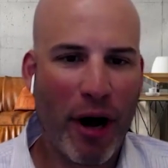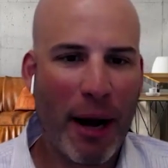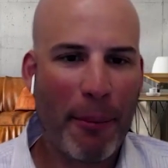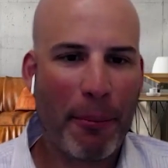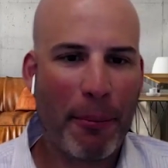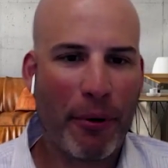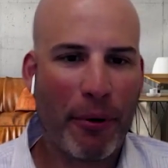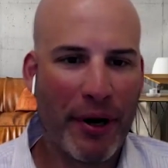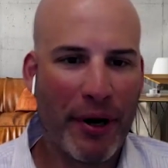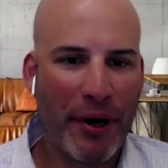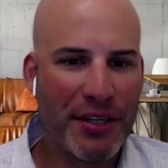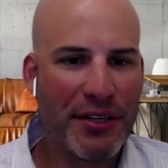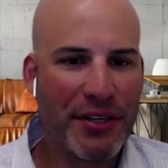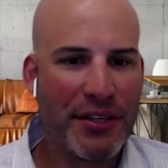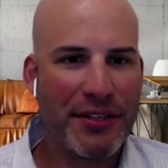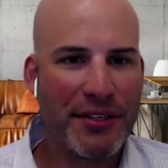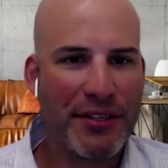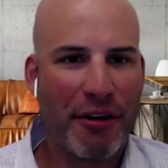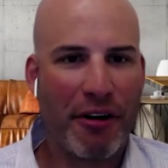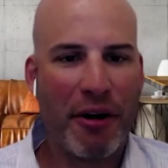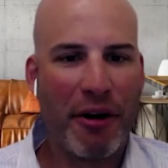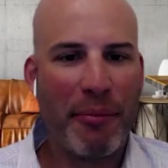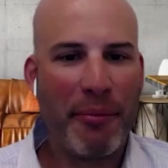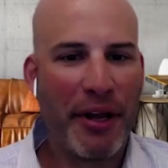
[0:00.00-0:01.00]

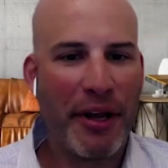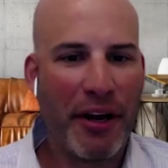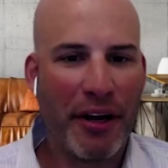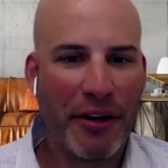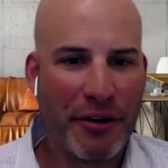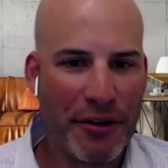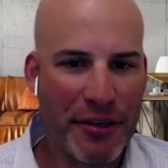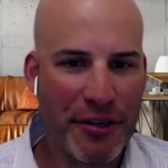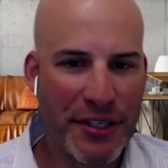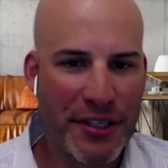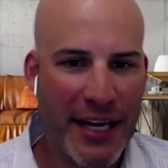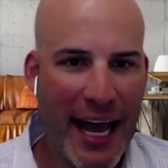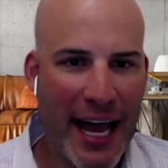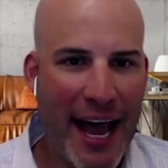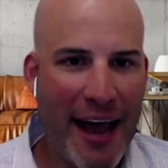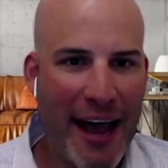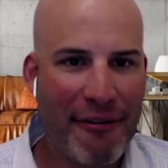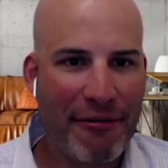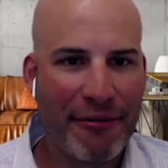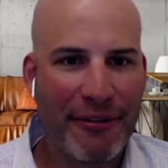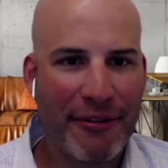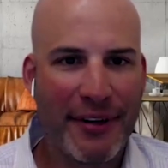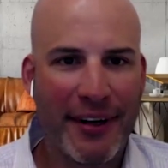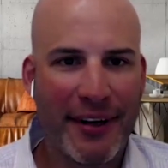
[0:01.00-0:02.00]
operations are a bit
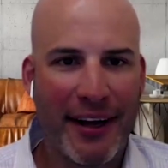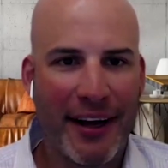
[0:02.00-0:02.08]
understaffed.